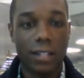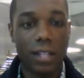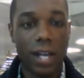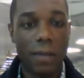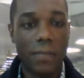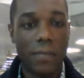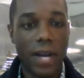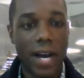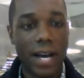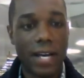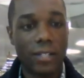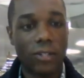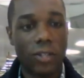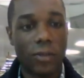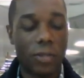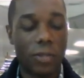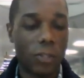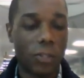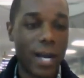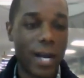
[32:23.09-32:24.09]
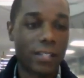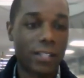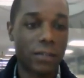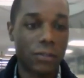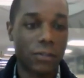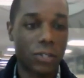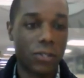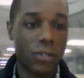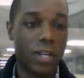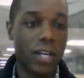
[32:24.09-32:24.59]
alumni to
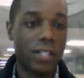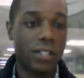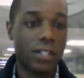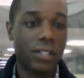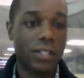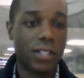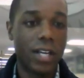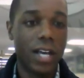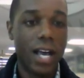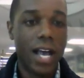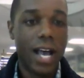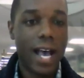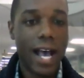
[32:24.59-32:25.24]
prospective students